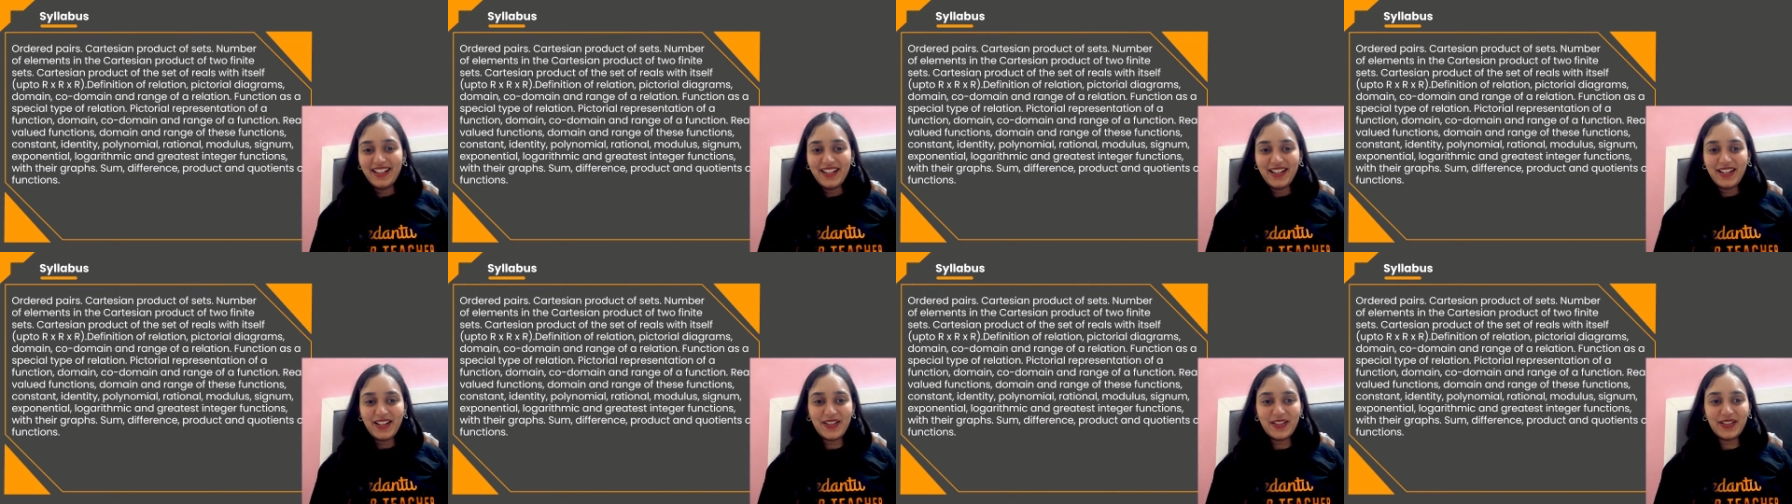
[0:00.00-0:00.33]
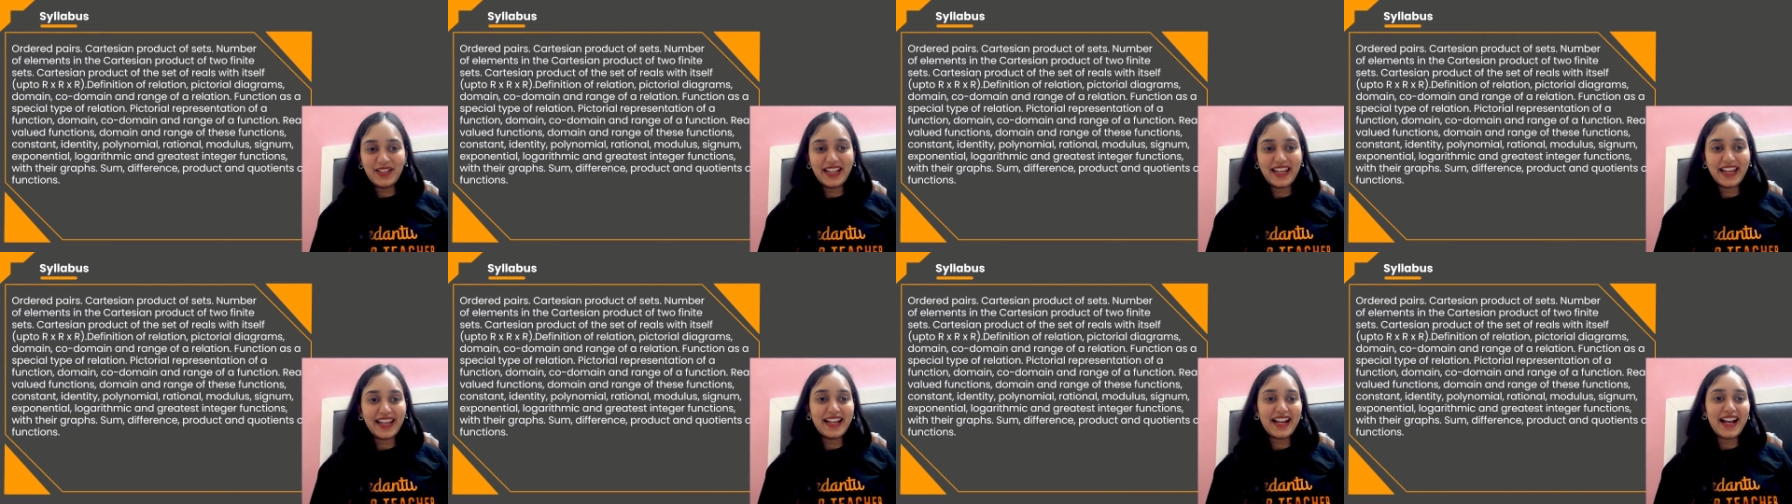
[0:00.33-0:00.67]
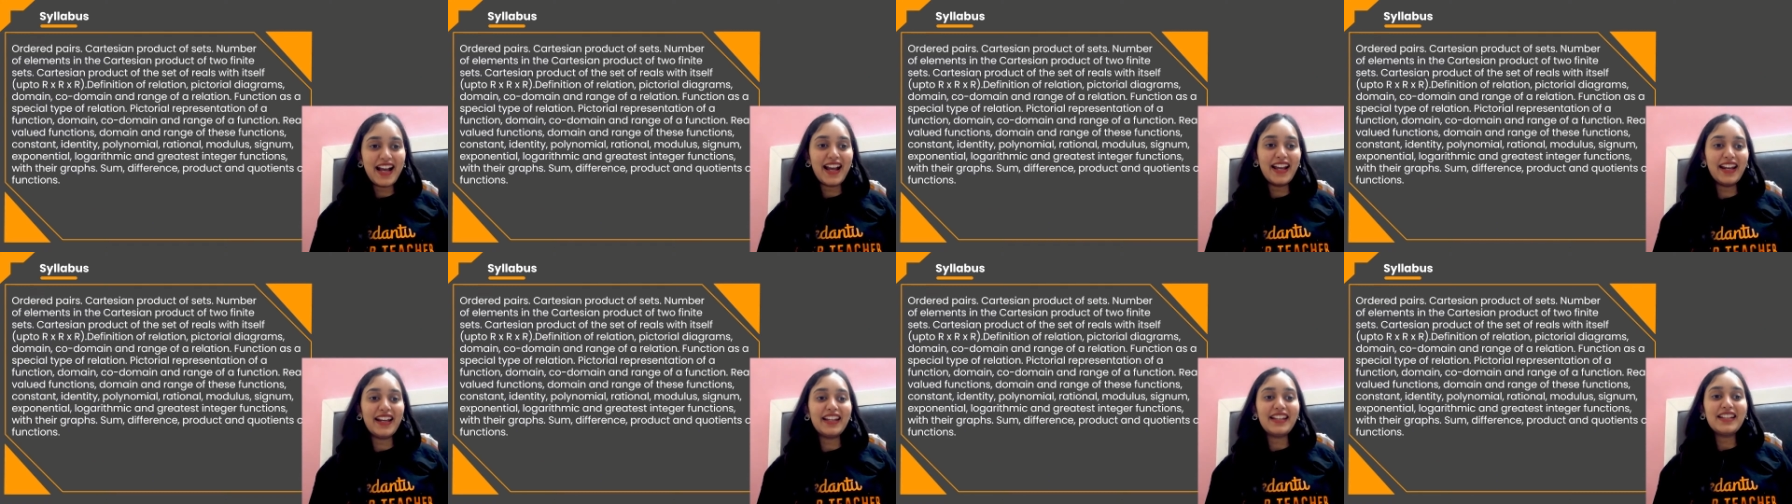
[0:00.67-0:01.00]
Okay
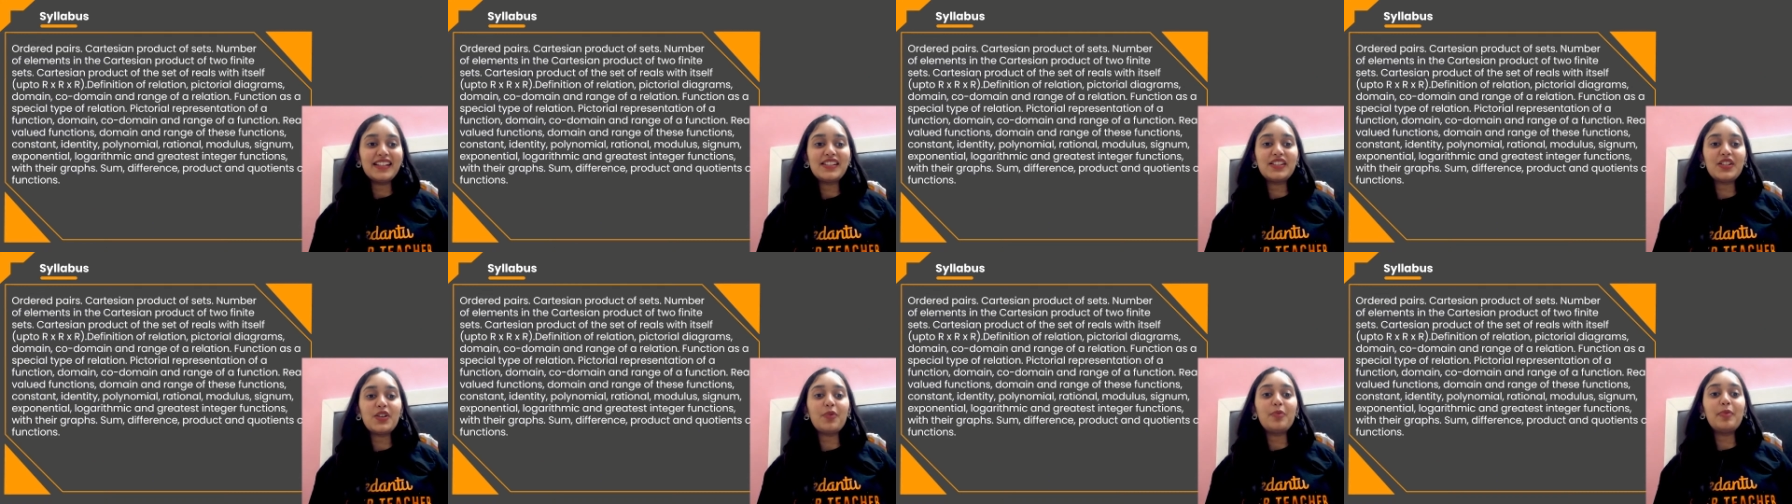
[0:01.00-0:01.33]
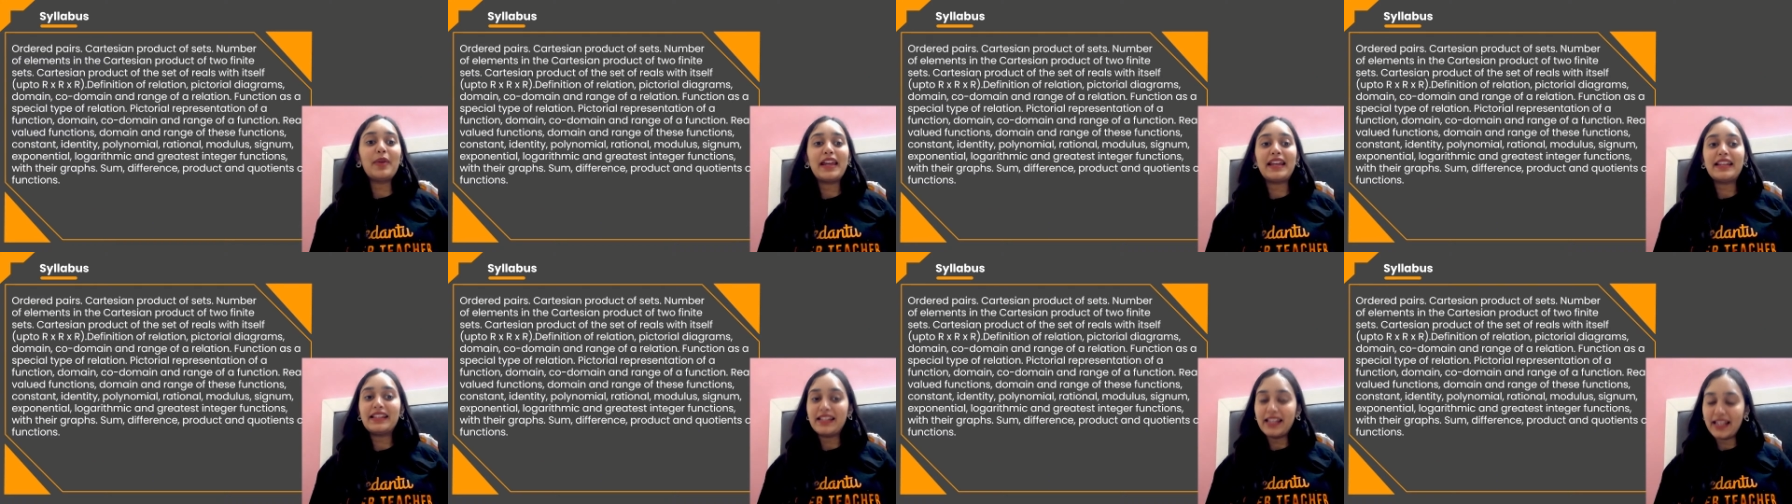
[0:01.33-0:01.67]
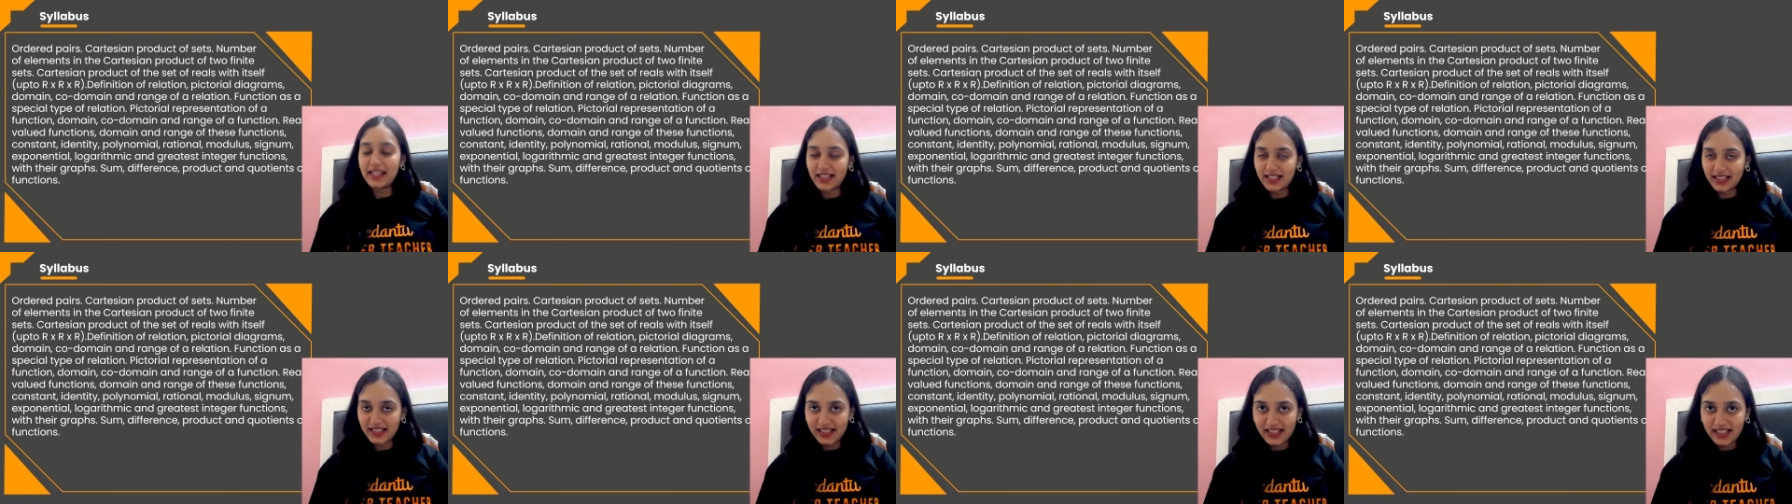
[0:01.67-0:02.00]
guys, so
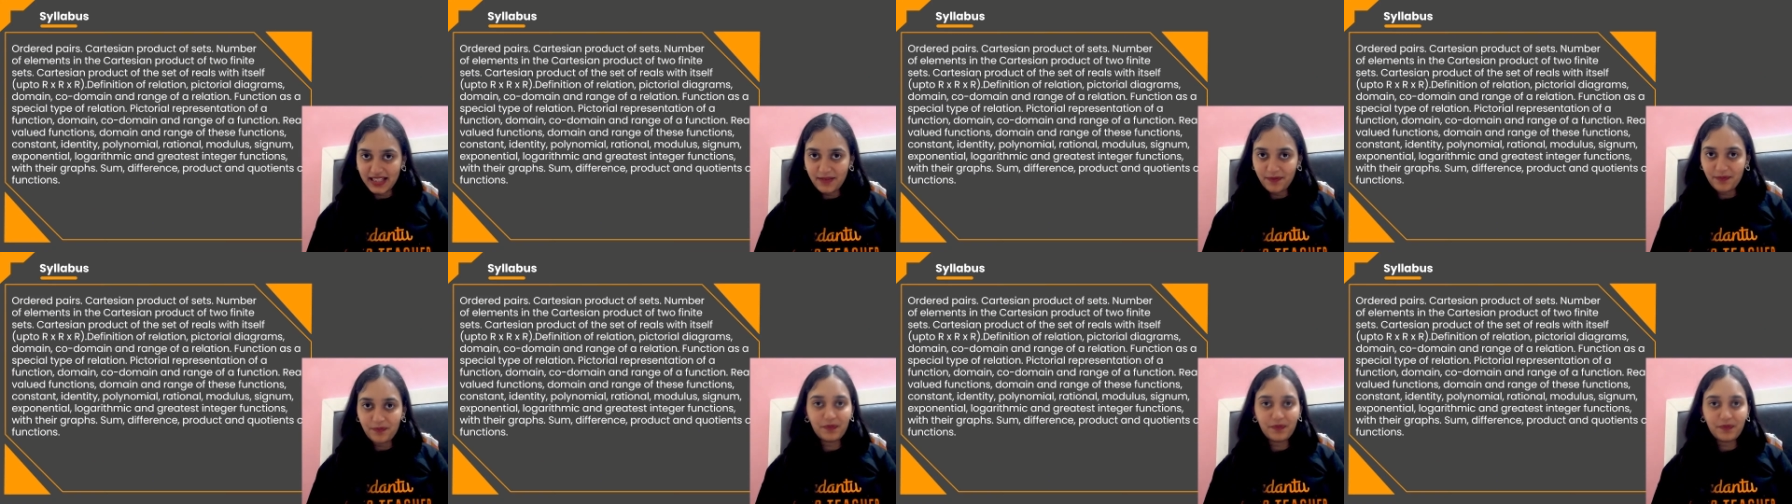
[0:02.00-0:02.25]
basically